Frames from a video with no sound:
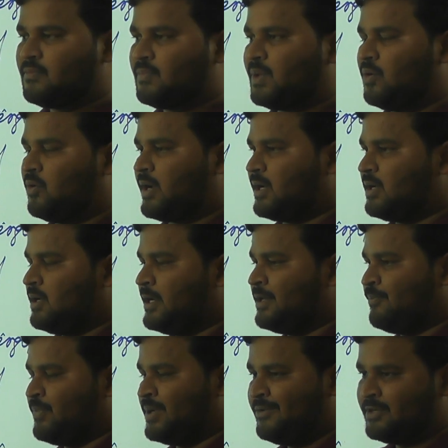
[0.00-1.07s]
Okay, and the
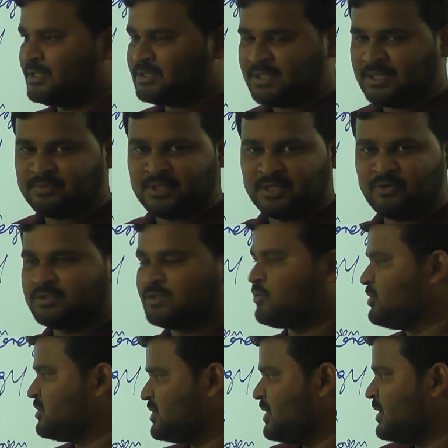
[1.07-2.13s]
previous times there was a
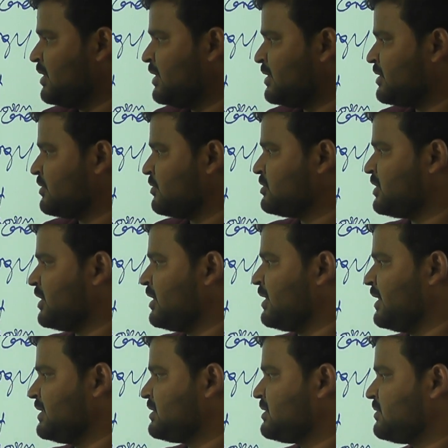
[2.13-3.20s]
question related to shale
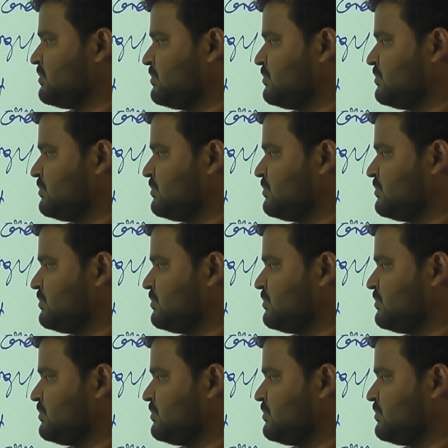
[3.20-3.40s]
gas.